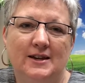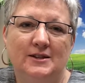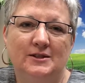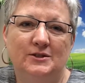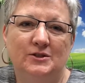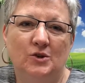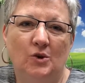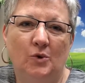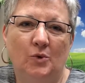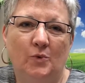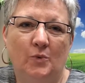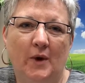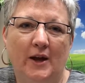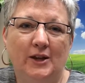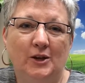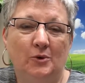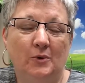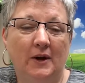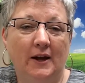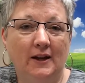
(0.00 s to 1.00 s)
So
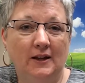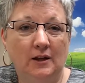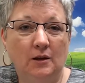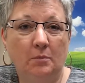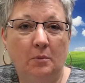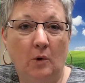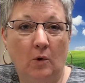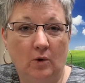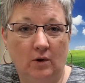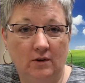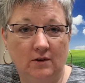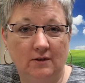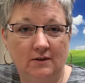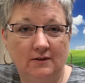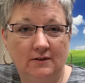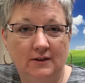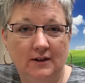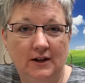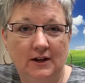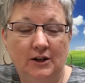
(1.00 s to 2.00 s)
when you're in the
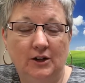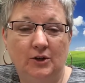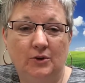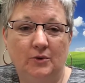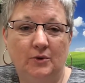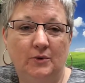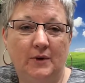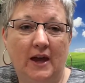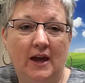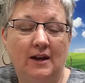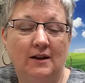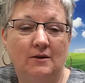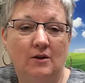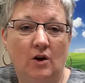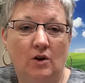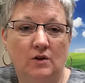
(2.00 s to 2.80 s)
portal, you can